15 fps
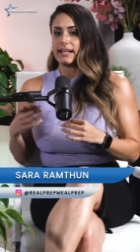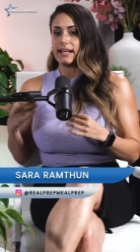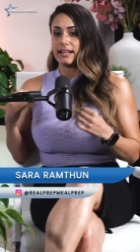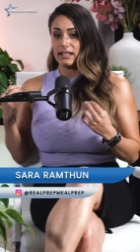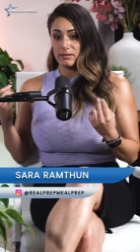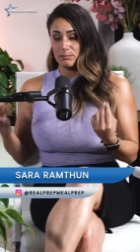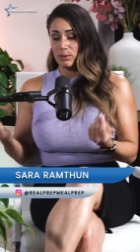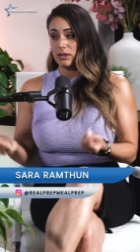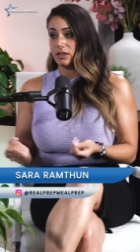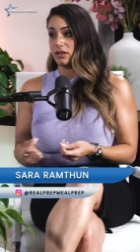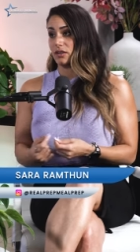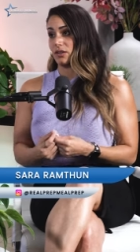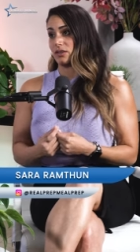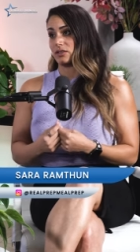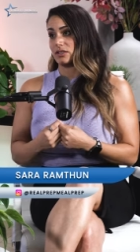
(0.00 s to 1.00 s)
and I put it
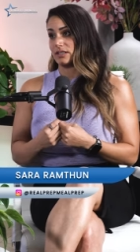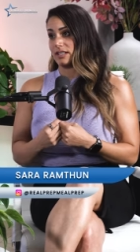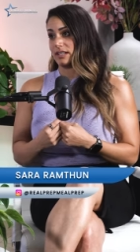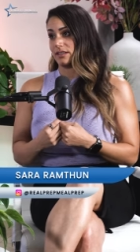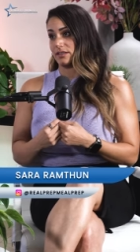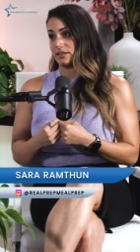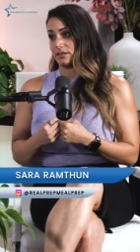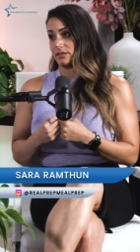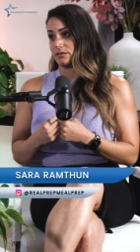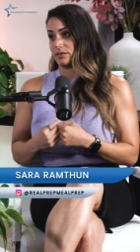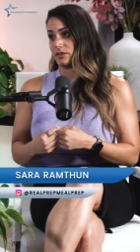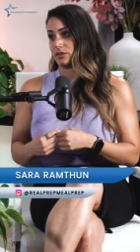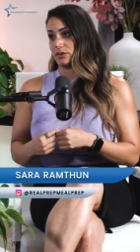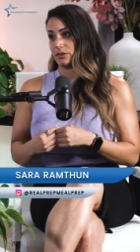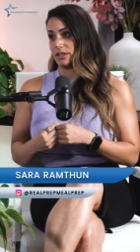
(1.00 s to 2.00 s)
all together
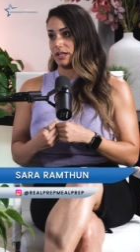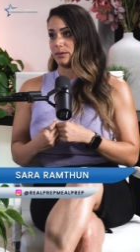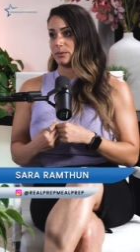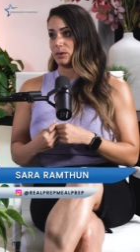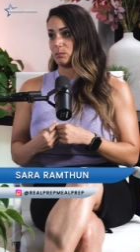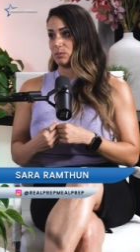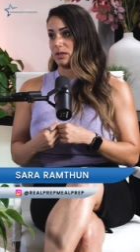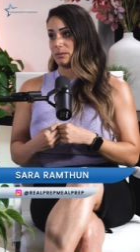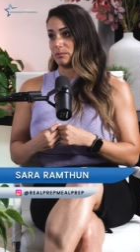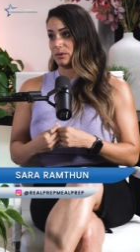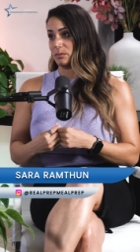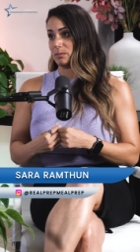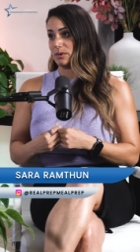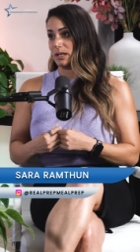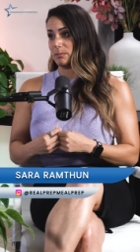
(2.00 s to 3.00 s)
to create Real Prep
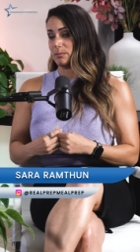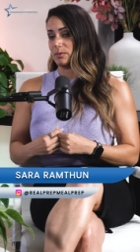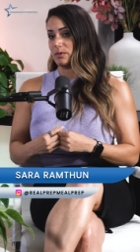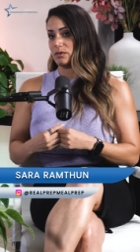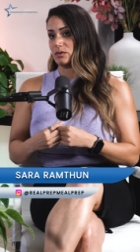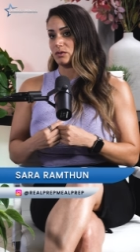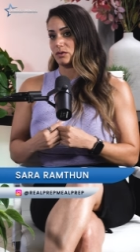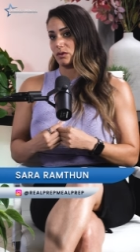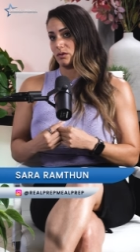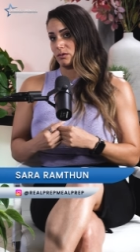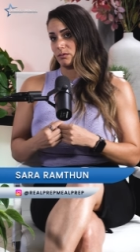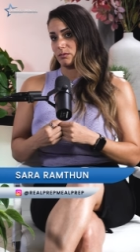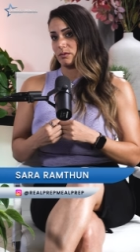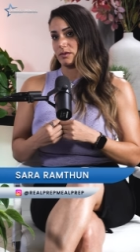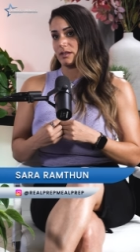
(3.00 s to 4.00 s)
Meal Prep.
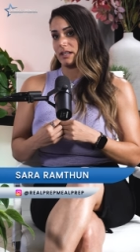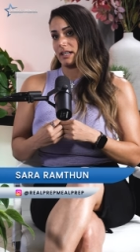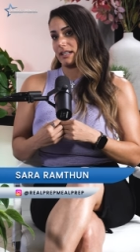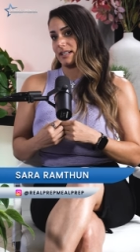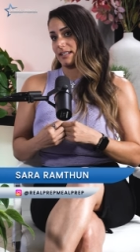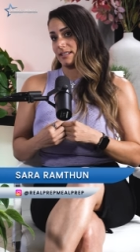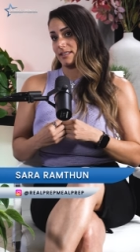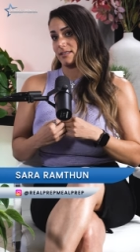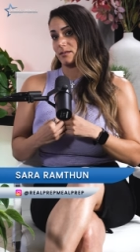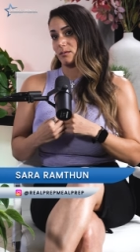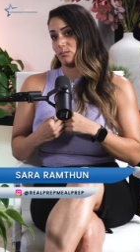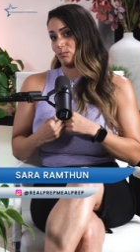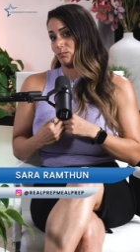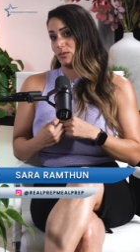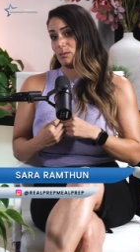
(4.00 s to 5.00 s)
So I guess
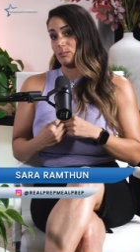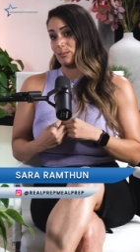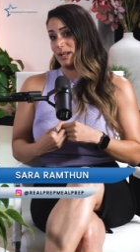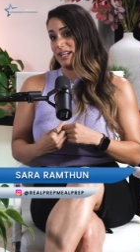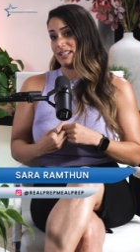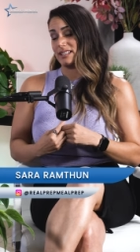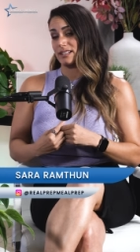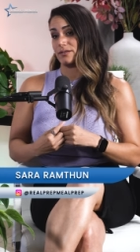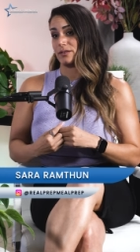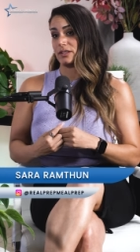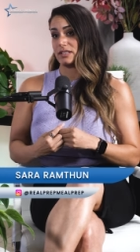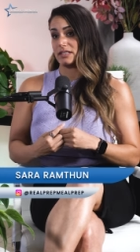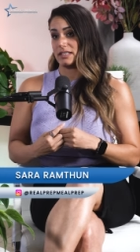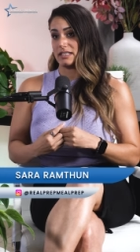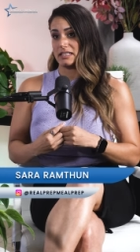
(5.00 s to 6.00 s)
the main
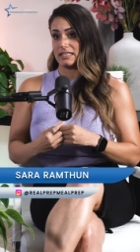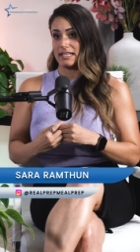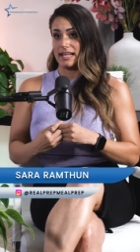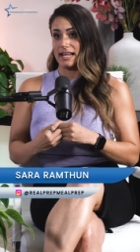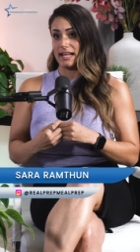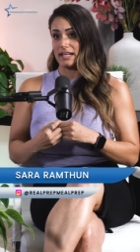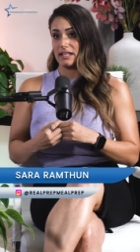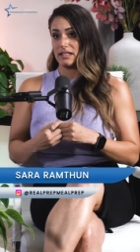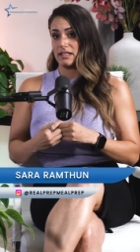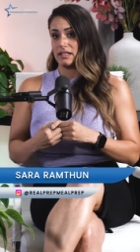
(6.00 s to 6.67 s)
difference is that